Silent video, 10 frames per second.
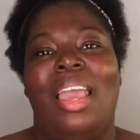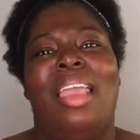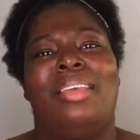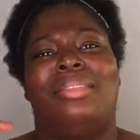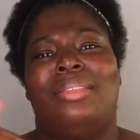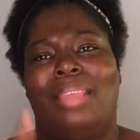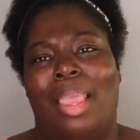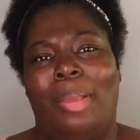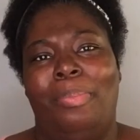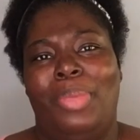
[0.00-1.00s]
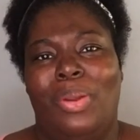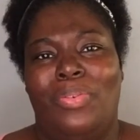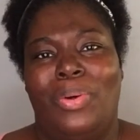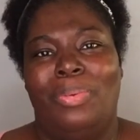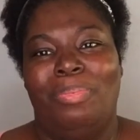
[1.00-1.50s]
and stay
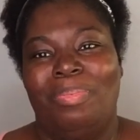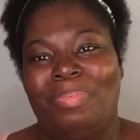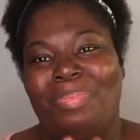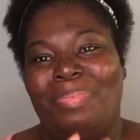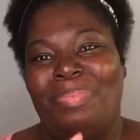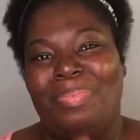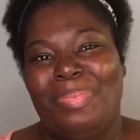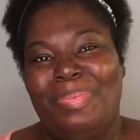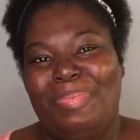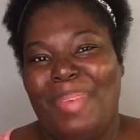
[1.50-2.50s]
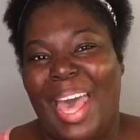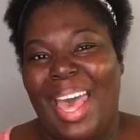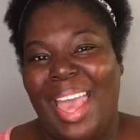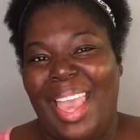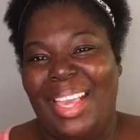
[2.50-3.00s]
beautiful. Bye.